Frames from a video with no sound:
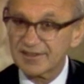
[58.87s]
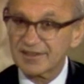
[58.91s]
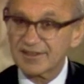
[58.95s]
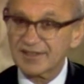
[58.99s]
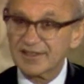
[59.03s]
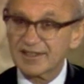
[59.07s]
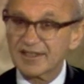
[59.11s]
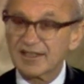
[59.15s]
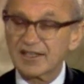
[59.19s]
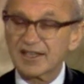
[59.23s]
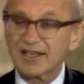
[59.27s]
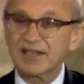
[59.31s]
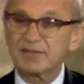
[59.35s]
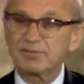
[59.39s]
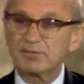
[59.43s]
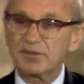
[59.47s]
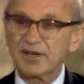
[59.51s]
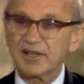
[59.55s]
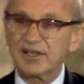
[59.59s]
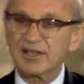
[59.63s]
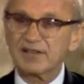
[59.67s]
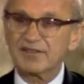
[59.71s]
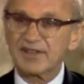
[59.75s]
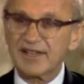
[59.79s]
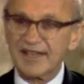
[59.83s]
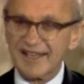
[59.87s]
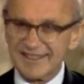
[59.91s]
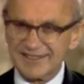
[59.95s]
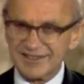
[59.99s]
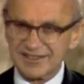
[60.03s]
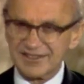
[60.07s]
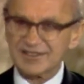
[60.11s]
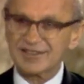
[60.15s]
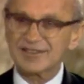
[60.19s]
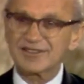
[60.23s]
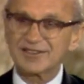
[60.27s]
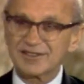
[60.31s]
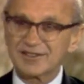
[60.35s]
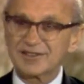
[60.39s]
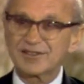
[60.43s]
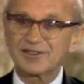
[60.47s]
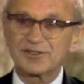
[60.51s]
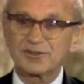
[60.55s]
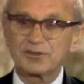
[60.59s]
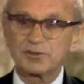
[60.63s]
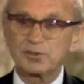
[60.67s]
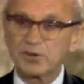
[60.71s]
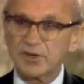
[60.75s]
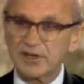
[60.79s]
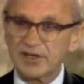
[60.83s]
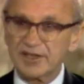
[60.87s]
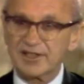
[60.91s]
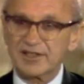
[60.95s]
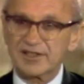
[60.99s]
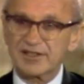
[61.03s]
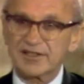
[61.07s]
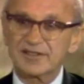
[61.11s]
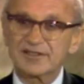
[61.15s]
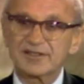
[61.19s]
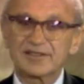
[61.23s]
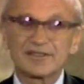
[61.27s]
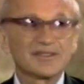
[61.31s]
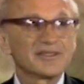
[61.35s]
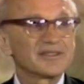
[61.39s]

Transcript: And I believe that's where